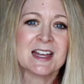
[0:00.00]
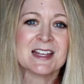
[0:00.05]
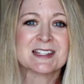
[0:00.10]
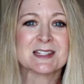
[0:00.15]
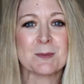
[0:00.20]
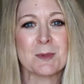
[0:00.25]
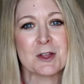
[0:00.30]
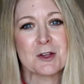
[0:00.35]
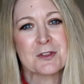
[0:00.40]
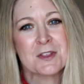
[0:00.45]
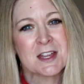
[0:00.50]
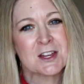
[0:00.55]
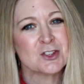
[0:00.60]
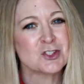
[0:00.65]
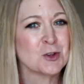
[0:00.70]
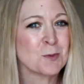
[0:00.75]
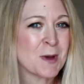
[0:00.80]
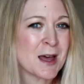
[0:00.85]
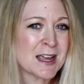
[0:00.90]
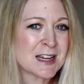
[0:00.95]
Some other
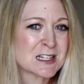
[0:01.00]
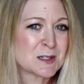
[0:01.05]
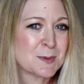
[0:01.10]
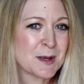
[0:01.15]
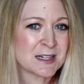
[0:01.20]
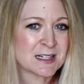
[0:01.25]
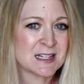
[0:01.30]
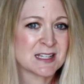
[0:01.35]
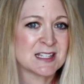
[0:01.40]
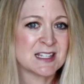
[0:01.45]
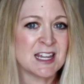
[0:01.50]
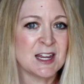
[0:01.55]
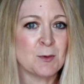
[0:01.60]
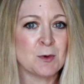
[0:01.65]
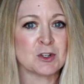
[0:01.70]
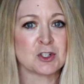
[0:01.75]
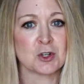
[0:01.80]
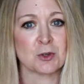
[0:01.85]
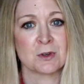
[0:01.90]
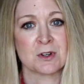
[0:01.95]
things you might expect to see
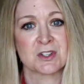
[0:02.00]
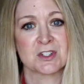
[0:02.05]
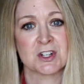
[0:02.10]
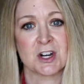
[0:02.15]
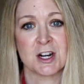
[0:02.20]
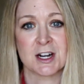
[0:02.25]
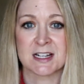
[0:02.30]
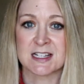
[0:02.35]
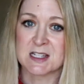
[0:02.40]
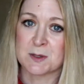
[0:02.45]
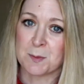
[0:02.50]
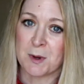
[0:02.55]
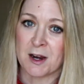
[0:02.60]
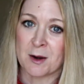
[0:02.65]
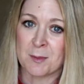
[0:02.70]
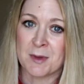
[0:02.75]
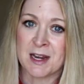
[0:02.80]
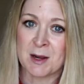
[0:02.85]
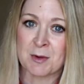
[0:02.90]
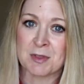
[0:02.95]
when children start
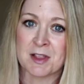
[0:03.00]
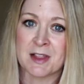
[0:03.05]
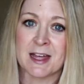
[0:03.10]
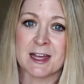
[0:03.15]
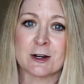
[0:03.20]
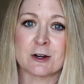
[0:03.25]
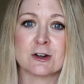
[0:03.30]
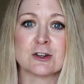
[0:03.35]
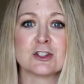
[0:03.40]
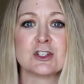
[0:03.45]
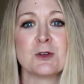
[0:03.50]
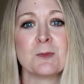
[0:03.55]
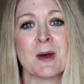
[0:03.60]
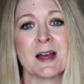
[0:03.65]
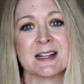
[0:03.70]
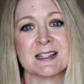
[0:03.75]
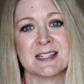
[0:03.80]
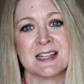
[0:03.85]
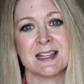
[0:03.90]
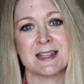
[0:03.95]
experimenting with letters, you
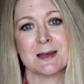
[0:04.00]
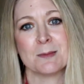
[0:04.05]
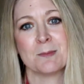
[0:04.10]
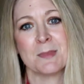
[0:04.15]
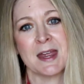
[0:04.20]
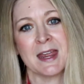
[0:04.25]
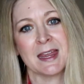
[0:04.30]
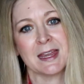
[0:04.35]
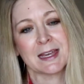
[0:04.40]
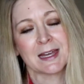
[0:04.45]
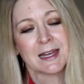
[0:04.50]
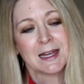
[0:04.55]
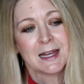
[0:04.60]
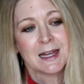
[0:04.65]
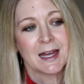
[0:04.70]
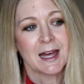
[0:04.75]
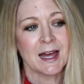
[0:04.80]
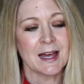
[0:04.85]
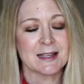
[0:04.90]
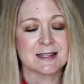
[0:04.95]
might see them make
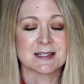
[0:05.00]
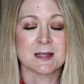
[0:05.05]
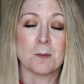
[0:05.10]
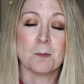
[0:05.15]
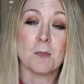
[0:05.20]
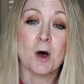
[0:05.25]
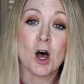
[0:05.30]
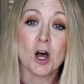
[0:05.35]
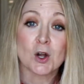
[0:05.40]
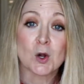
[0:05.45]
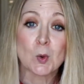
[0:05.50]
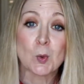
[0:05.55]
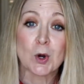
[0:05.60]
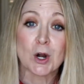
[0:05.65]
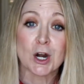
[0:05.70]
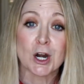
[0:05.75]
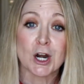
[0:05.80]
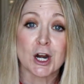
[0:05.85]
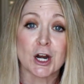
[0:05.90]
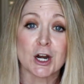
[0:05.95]
some mock
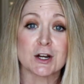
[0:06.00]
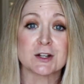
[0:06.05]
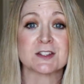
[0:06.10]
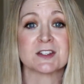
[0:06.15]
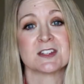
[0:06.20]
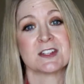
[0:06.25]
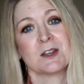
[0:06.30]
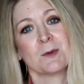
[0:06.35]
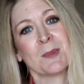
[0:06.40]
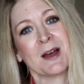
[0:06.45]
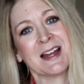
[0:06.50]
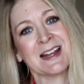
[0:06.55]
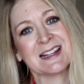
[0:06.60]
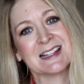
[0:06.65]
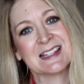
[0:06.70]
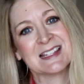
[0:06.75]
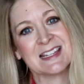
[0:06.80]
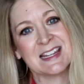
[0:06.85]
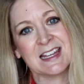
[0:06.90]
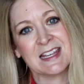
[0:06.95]
words, you might
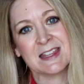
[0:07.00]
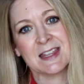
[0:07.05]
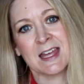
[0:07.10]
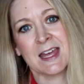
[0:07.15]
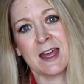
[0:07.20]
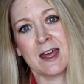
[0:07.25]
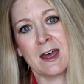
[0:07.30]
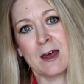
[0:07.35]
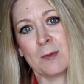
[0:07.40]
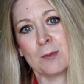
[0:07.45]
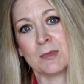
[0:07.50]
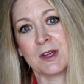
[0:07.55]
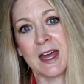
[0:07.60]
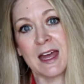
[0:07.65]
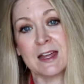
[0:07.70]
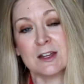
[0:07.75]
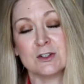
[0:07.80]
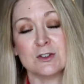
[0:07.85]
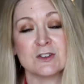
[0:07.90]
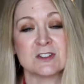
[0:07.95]
see
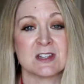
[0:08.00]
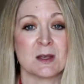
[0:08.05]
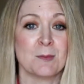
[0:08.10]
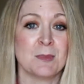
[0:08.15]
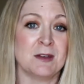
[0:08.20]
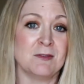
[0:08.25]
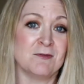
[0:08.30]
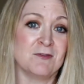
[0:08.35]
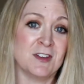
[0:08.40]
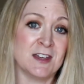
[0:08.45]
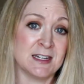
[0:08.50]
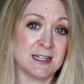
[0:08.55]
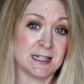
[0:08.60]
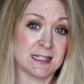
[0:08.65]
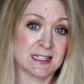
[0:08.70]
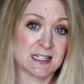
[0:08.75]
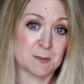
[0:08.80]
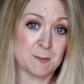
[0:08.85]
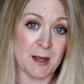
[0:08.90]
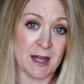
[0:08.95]
them do some
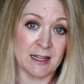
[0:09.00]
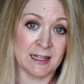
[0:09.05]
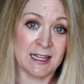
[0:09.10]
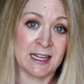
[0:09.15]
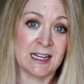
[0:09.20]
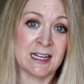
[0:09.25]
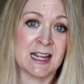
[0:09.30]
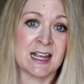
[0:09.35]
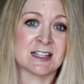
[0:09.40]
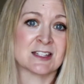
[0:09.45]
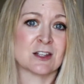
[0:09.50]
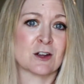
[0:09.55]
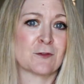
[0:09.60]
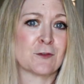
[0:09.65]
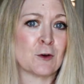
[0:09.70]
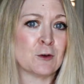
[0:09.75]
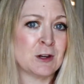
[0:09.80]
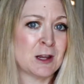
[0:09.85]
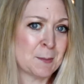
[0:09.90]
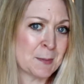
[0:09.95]
invented spelling as their
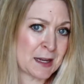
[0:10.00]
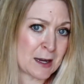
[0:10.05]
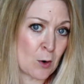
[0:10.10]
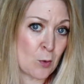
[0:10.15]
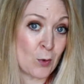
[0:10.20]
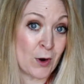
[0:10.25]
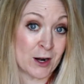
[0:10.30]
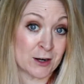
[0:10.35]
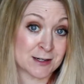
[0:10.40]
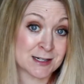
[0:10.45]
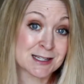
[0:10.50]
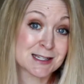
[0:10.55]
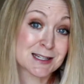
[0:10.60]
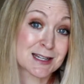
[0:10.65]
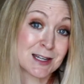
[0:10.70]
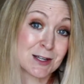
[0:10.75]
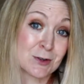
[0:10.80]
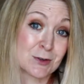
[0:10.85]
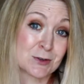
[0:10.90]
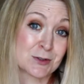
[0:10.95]
phonemic awareness
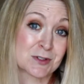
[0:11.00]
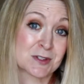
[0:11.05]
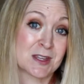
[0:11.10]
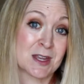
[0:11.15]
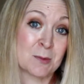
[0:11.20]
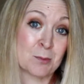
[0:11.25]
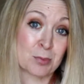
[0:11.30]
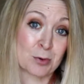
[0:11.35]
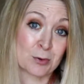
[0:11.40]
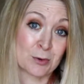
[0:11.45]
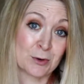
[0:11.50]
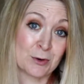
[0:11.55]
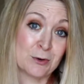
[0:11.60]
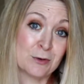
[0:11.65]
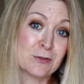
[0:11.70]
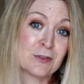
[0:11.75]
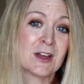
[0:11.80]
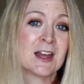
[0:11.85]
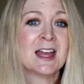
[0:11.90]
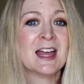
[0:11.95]
skills
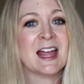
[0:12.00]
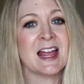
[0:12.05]
improve,